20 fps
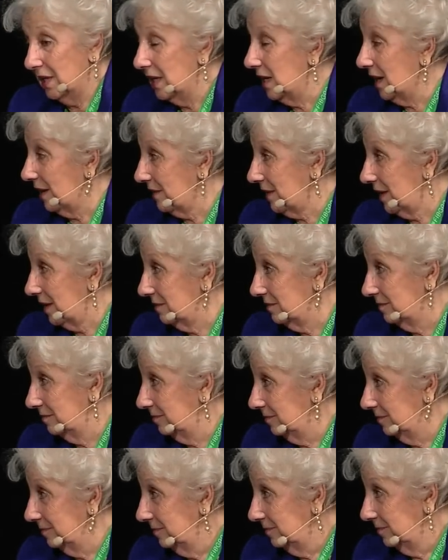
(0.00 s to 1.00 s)
Armed
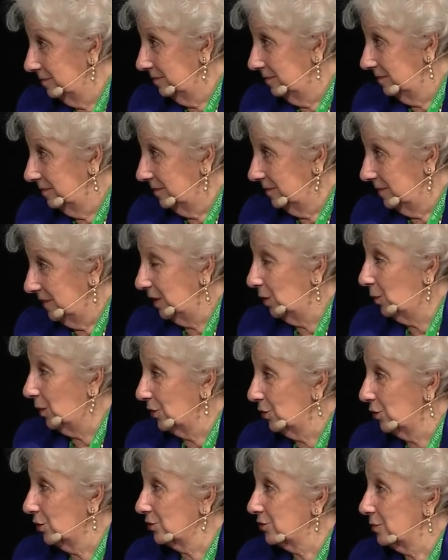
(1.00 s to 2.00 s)
conflict, yes,
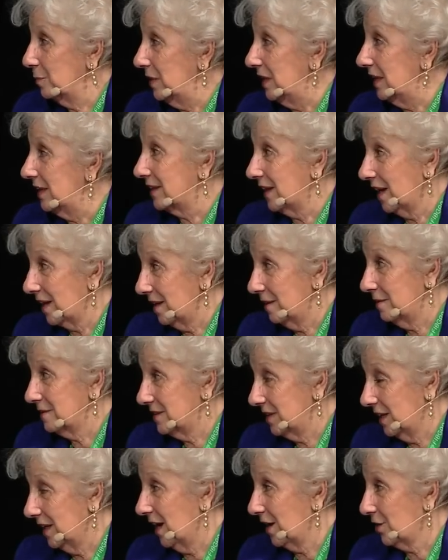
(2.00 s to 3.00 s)
but
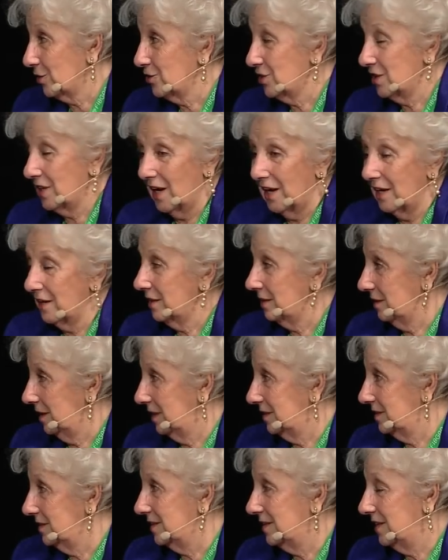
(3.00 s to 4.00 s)
it was
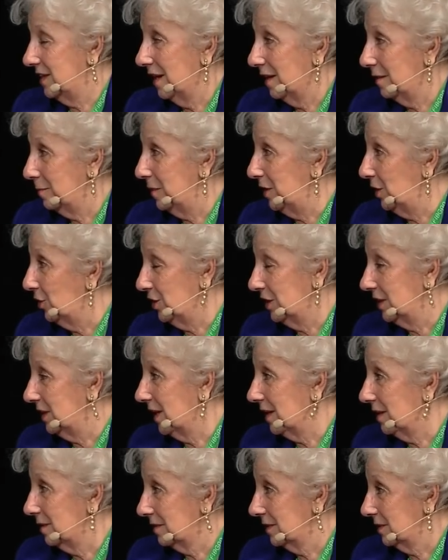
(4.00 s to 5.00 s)
annihilated.
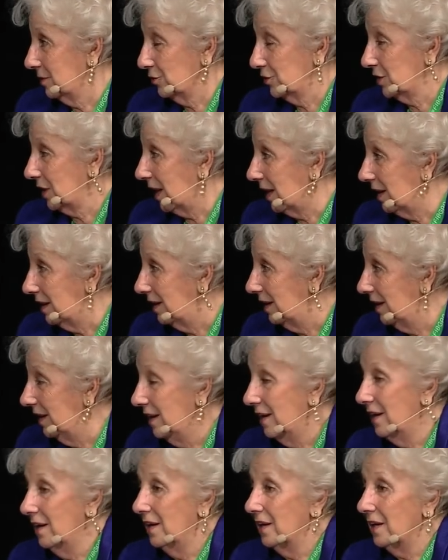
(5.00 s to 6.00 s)
And where the
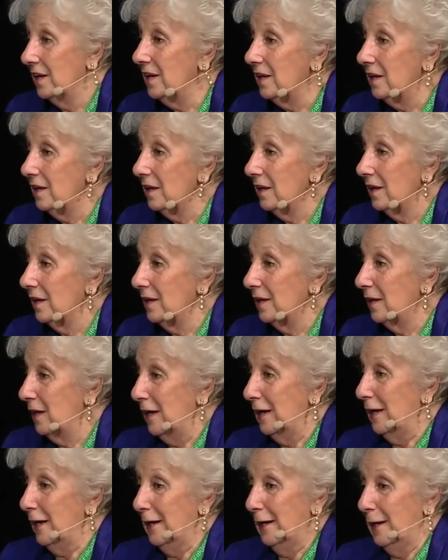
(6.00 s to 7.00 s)
army
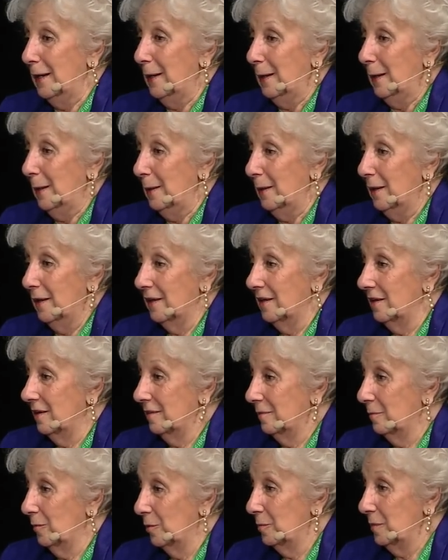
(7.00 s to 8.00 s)
came in, they
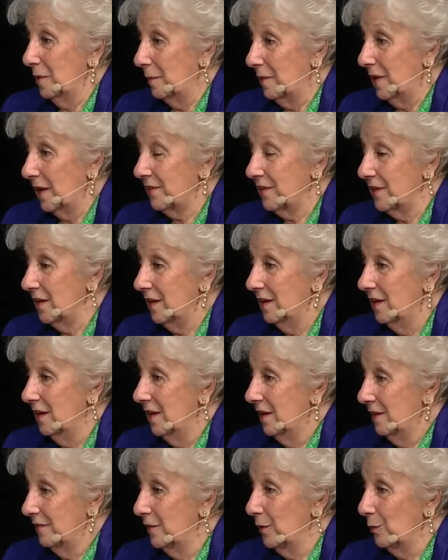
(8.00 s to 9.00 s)
were just a
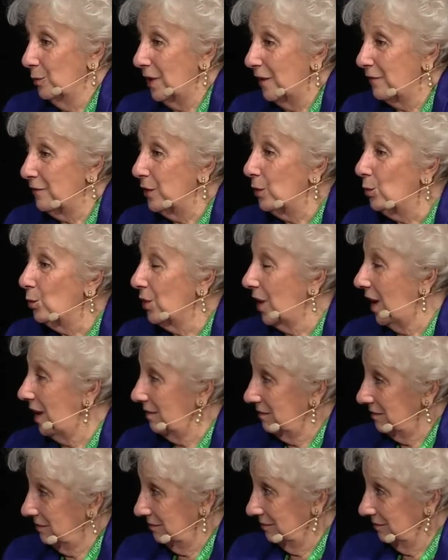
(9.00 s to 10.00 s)
minority, they were
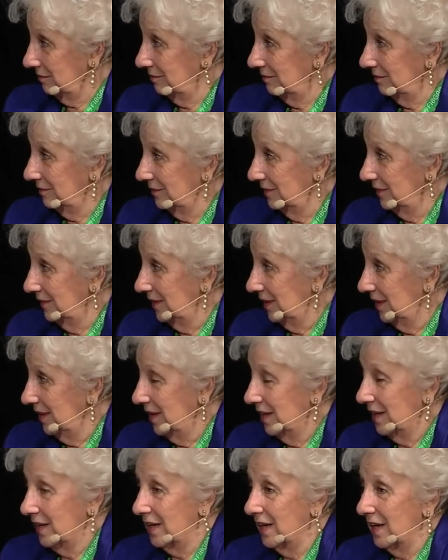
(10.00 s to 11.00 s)
just a group of
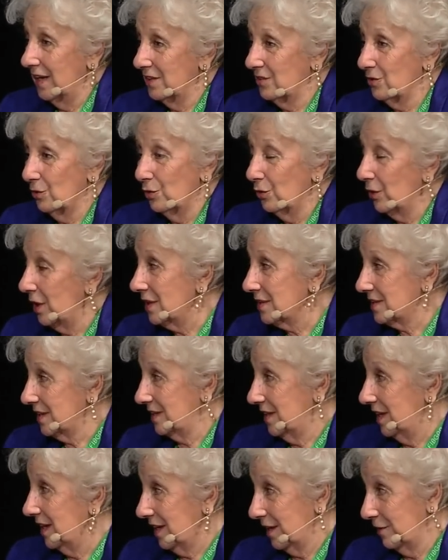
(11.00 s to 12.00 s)
people. So you
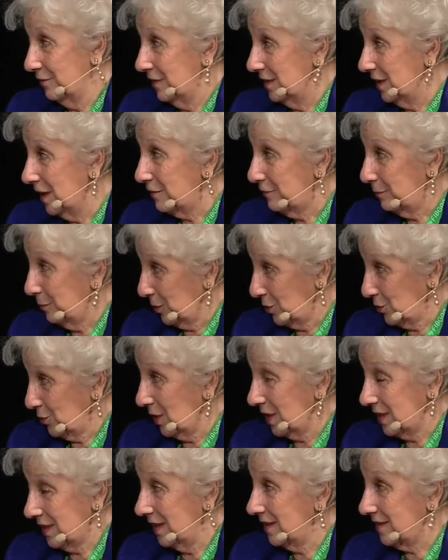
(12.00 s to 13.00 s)
are telling me
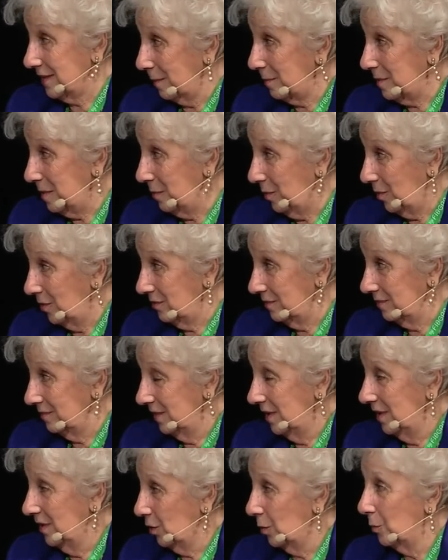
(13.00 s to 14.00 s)
a figure
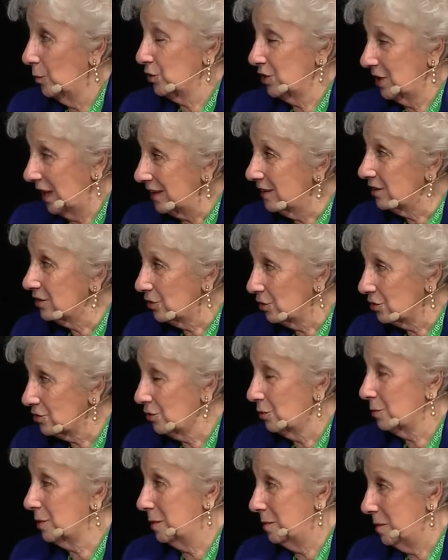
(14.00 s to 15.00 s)
or a
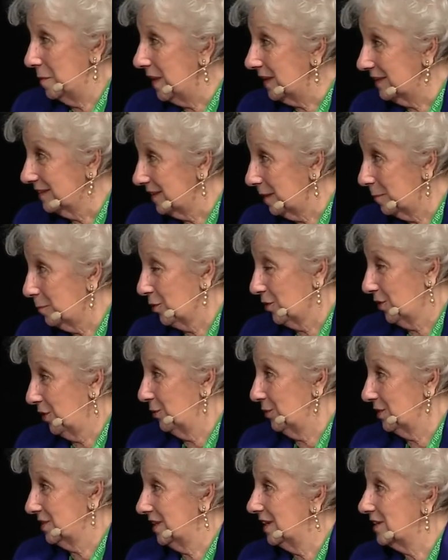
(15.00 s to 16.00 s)
character that
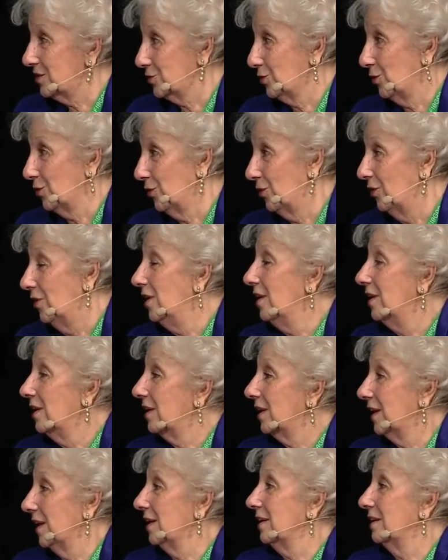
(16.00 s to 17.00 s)
should defend
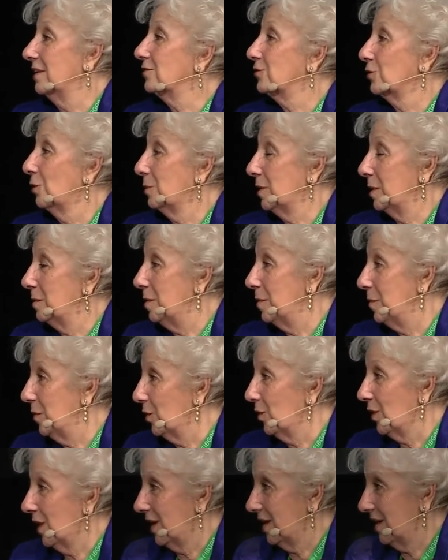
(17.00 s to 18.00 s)
himself because
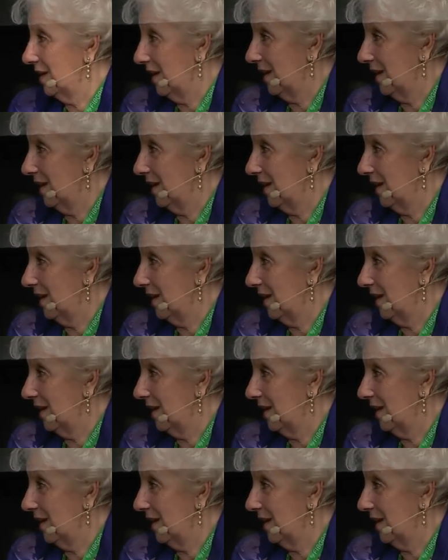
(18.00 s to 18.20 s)
he's